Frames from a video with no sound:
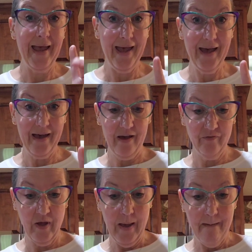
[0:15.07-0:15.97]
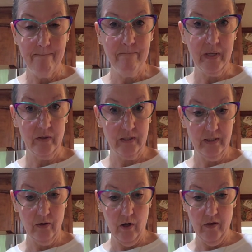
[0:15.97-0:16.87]
have
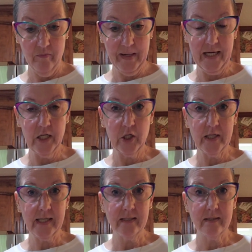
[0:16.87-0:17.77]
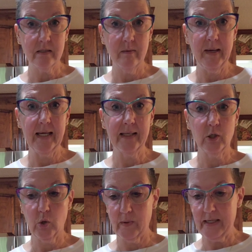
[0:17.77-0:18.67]
melted all of my ingredients to make a
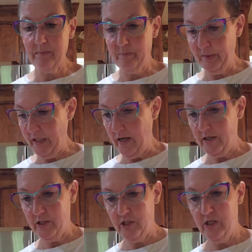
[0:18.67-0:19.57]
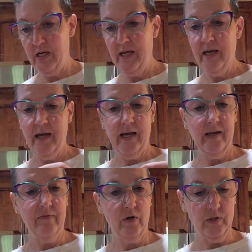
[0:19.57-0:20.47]
cream blush. I
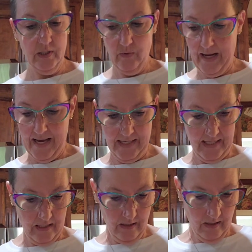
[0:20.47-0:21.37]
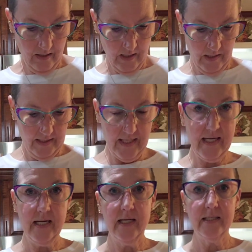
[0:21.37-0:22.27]
have also added
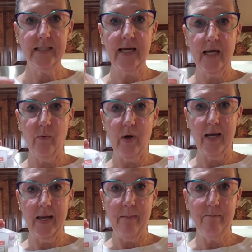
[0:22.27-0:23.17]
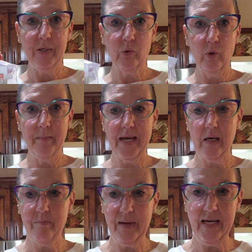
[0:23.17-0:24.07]
the DIY mineral
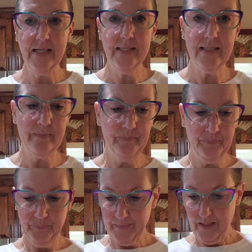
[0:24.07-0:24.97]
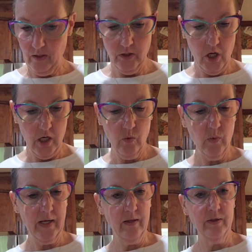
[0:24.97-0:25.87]
makeup base along
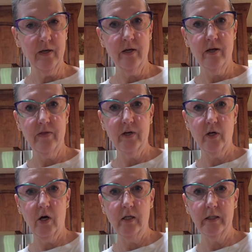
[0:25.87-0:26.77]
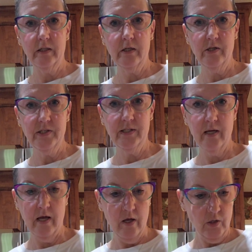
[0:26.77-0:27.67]
with the colors
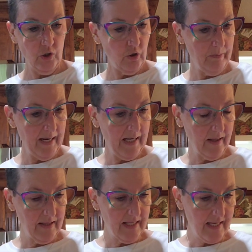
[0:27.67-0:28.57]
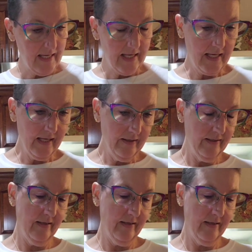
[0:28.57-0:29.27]
to make the